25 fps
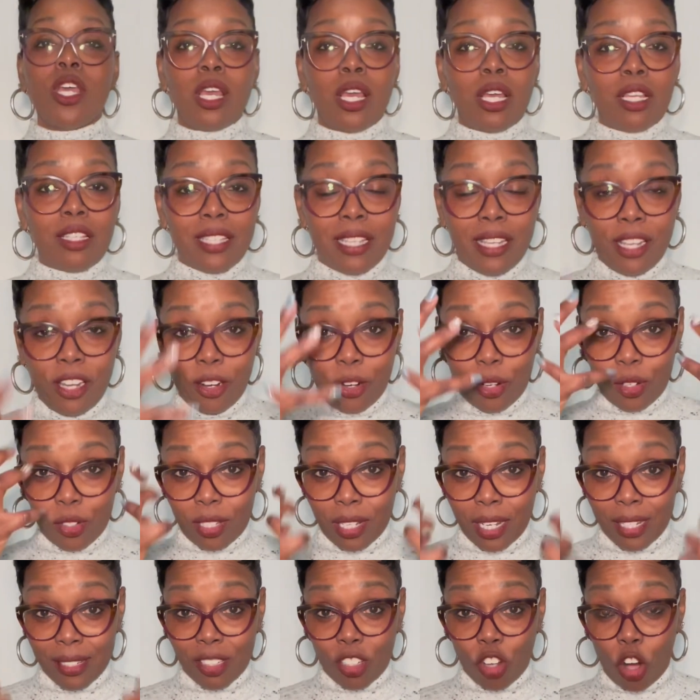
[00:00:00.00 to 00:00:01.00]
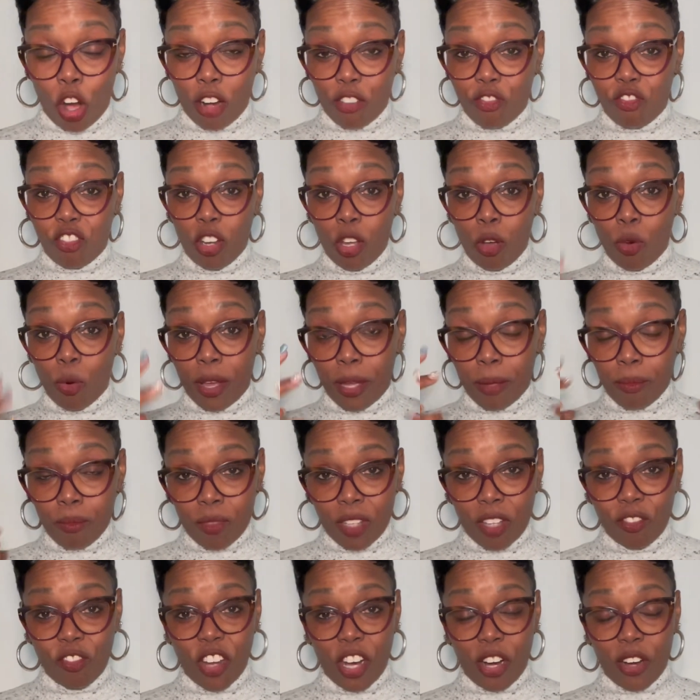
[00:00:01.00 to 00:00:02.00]
Tears will start flowing
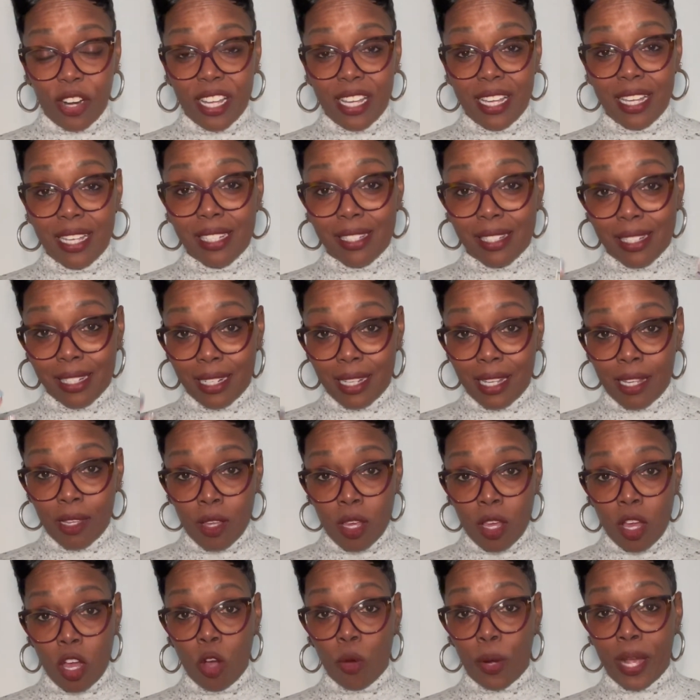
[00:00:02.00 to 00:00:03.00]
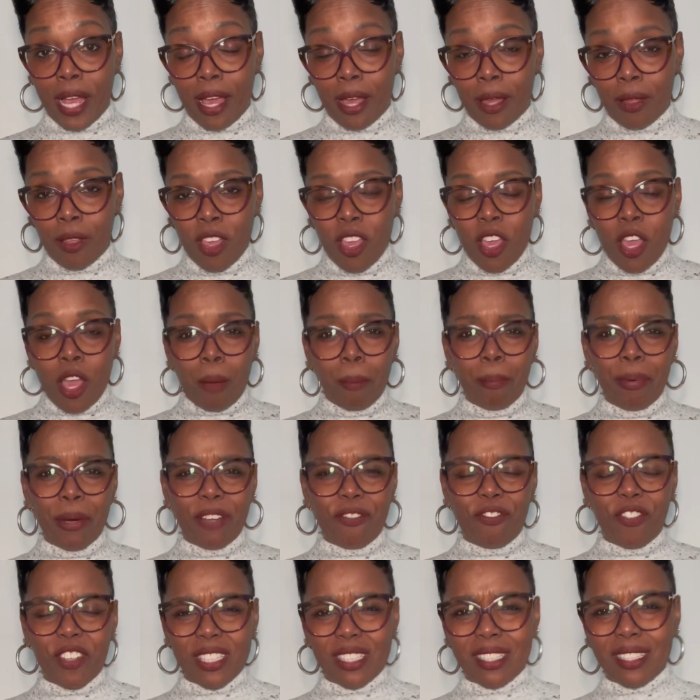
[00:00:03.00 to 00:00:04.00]
very easily, okay? But
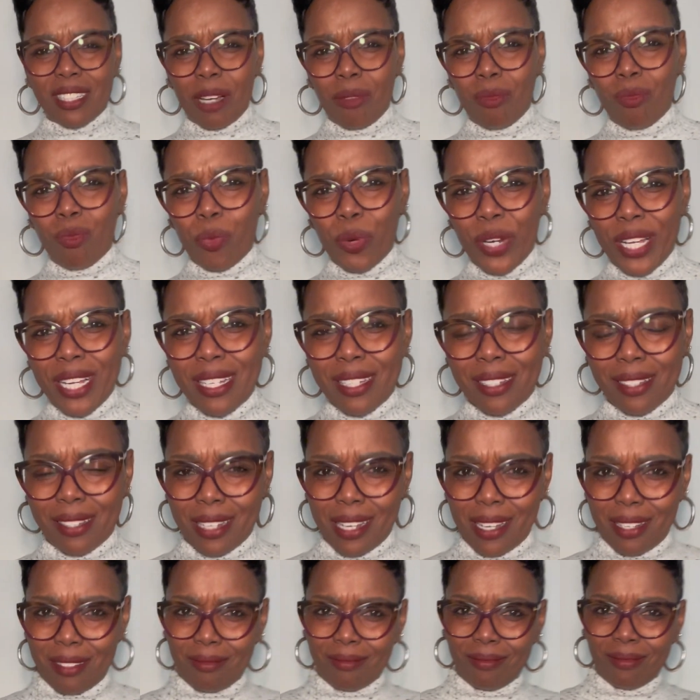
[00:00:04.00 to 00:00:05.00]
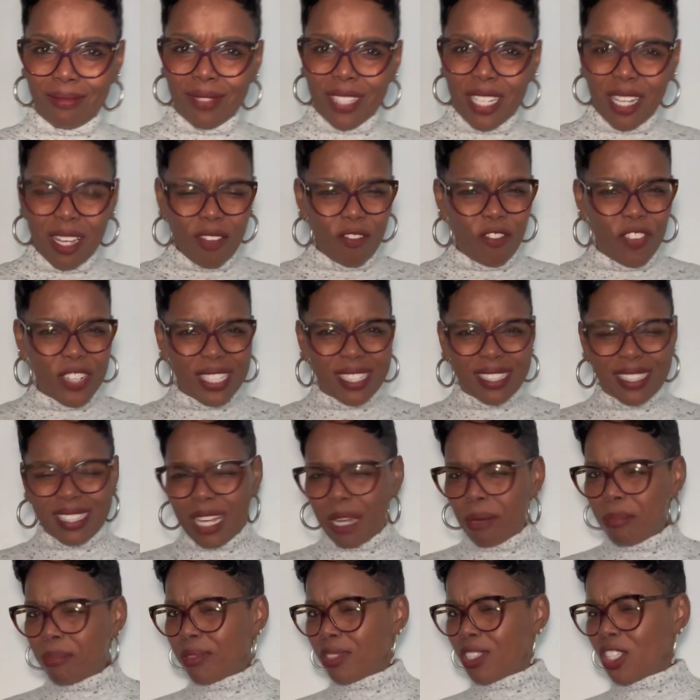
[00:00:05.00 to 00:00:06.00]
for some reason, for
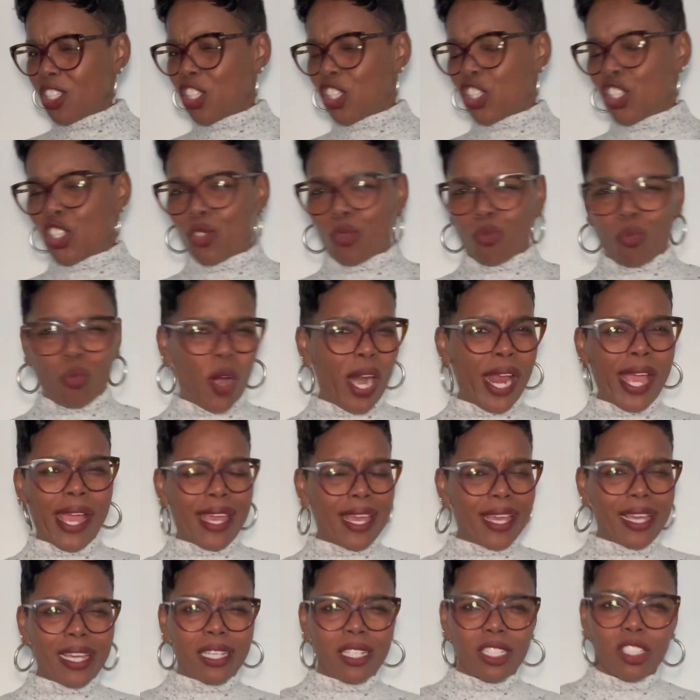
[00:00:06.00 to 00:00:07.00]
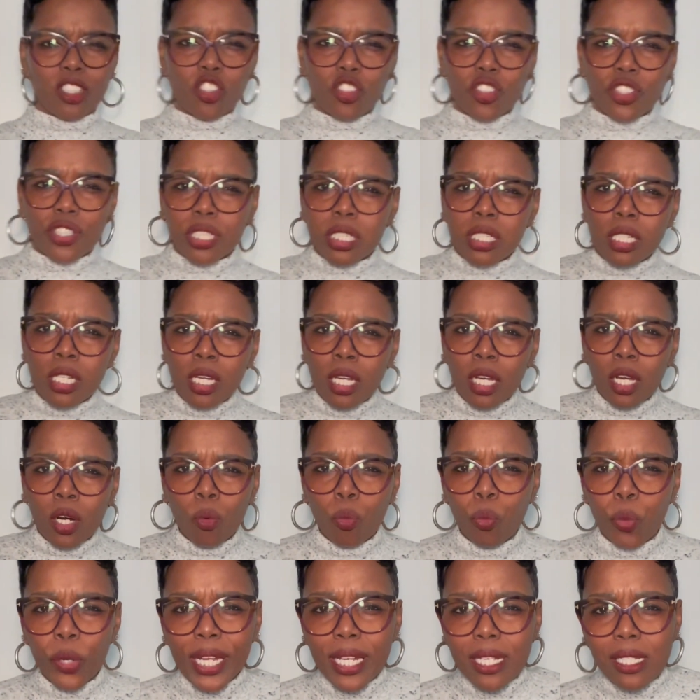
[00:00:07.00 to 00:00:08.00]
some strange
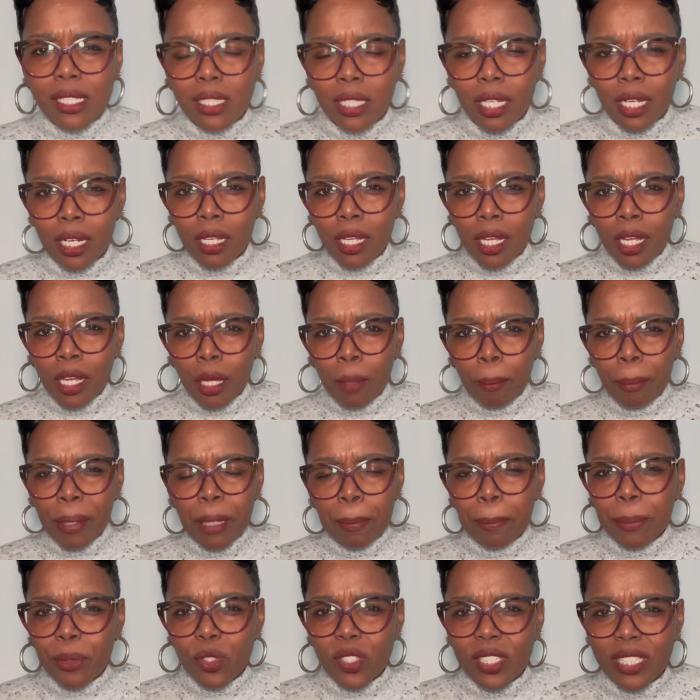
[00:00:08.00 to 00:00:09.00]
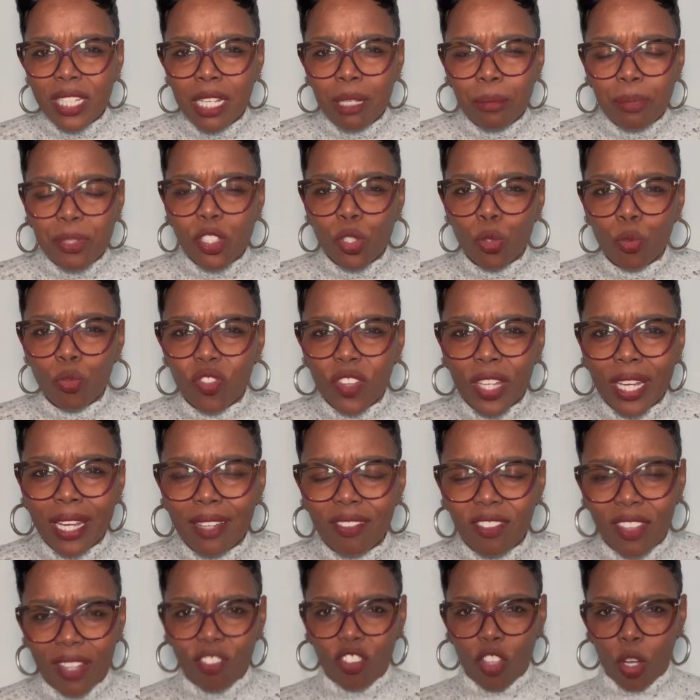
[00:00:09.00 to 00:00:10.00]
reason, people seems to think
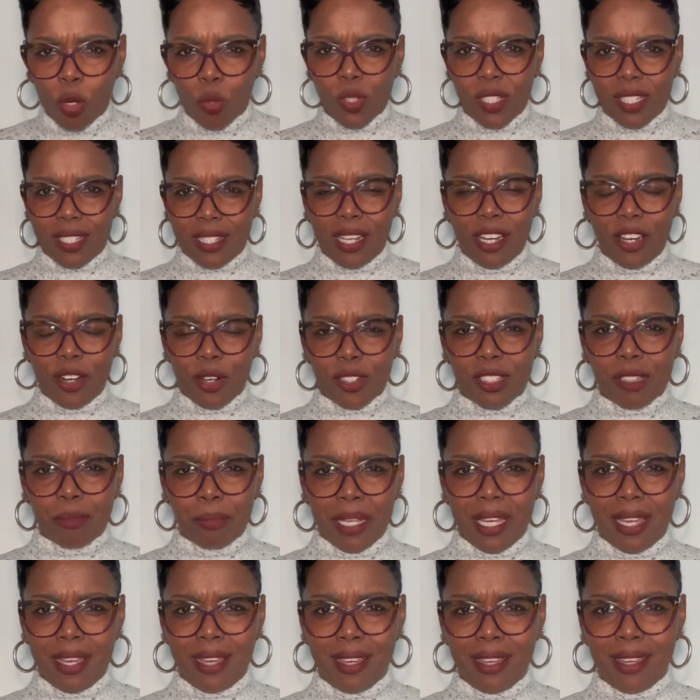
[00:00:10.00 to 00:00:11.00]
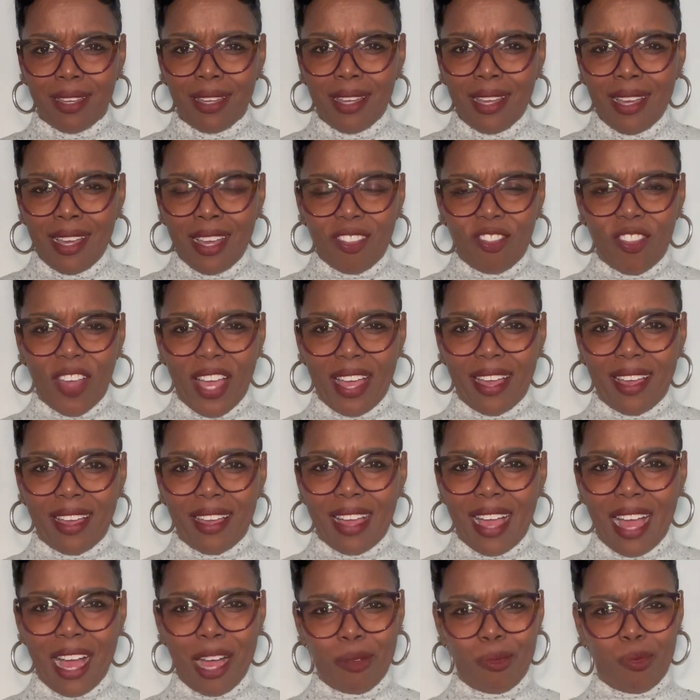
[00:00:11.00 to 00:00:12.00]
that those tears mean that
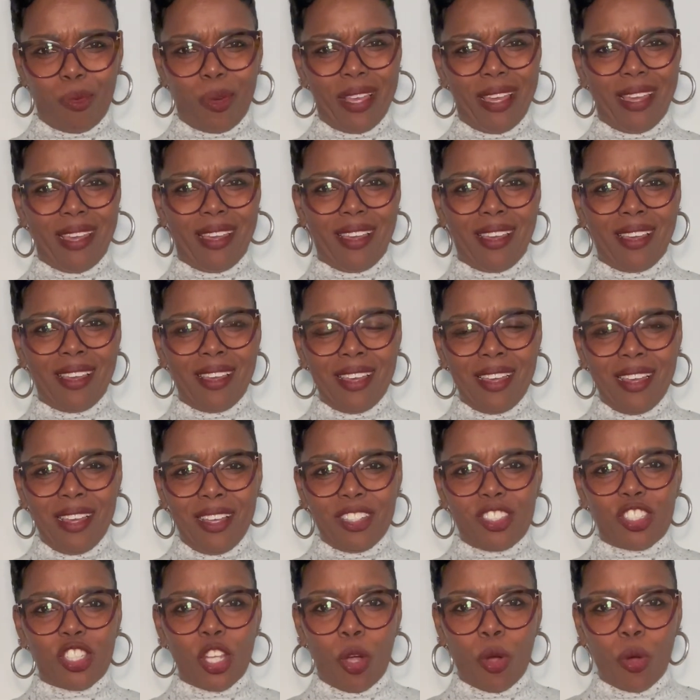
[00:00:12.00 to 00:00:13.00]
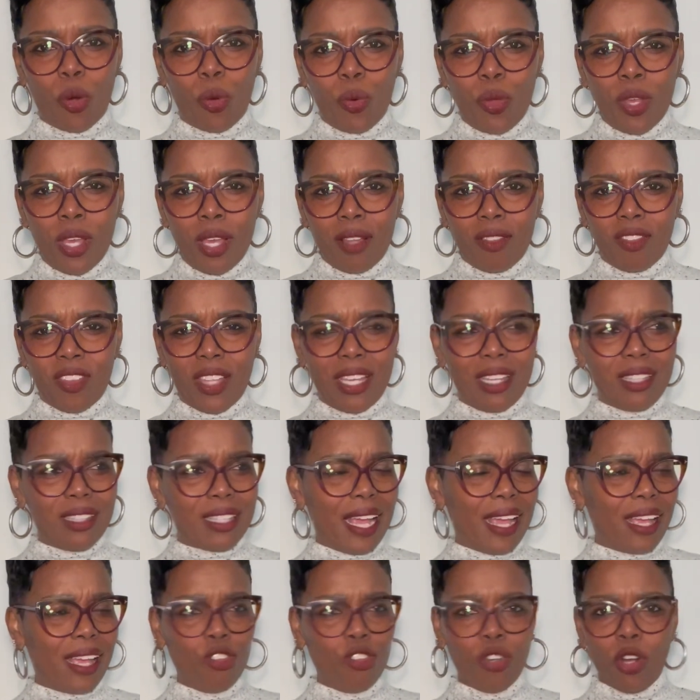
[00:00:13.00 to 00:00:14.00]
I'm weak. So they
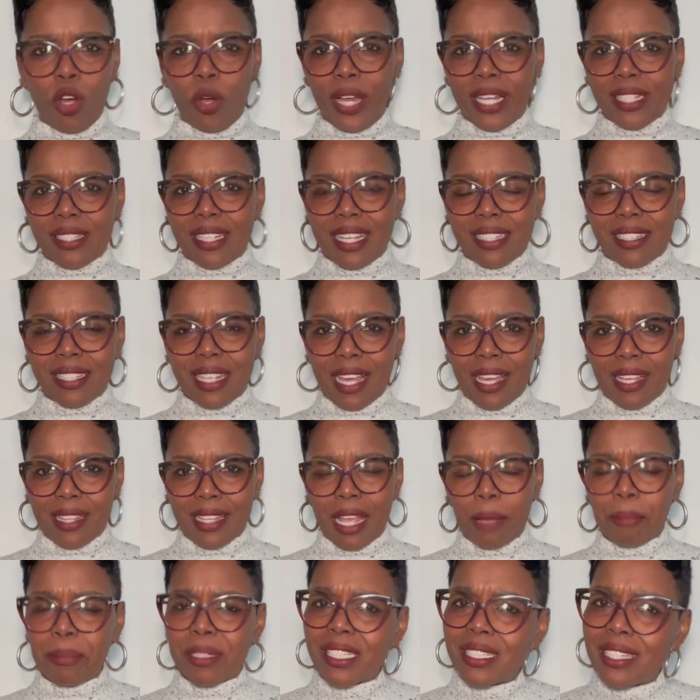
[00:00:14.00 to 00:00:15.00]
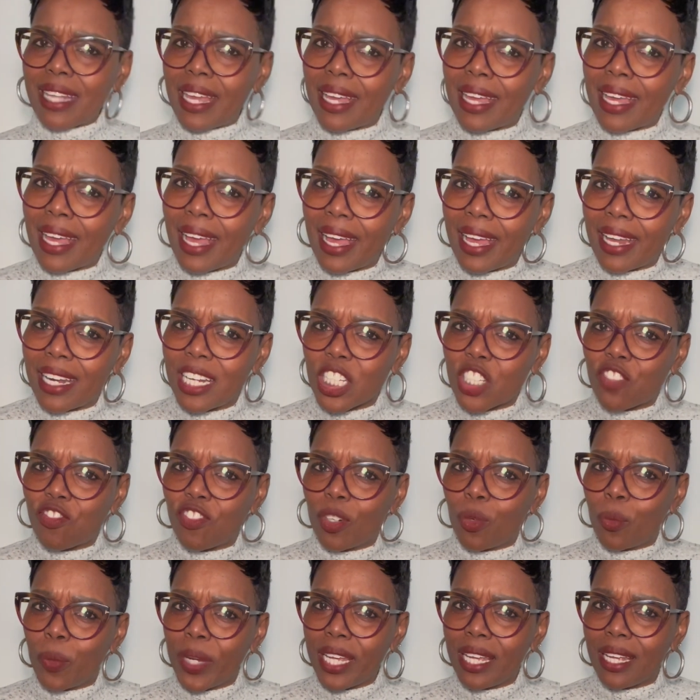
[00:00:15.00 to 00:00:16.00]
as they say, they mistake kindness for
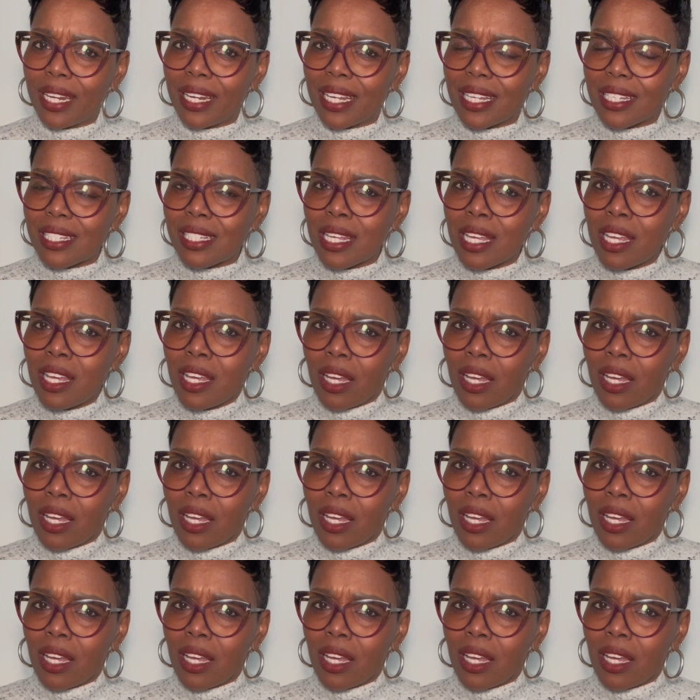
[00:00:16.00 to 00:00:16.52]
weakness.